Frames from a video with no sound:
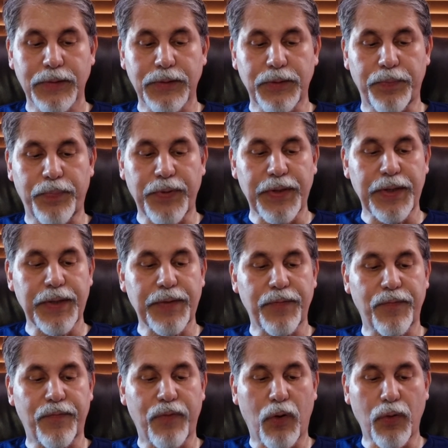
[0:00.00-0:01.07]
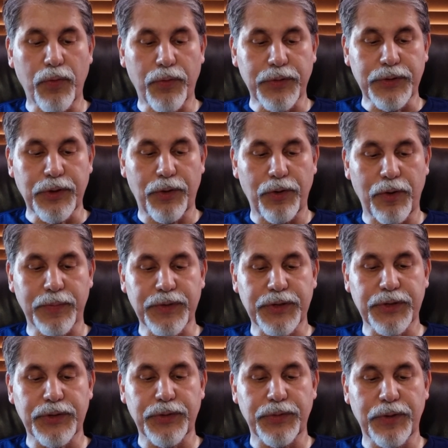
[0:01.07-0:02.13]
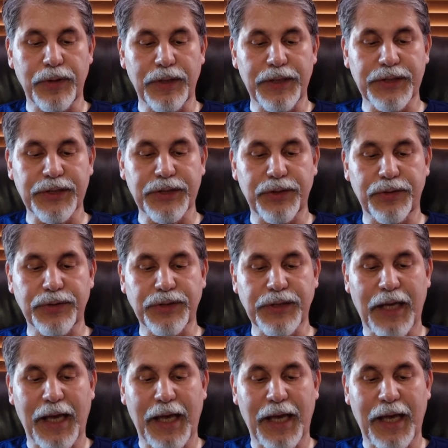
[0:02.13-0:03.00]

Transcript: to be vulgar terms to the listeners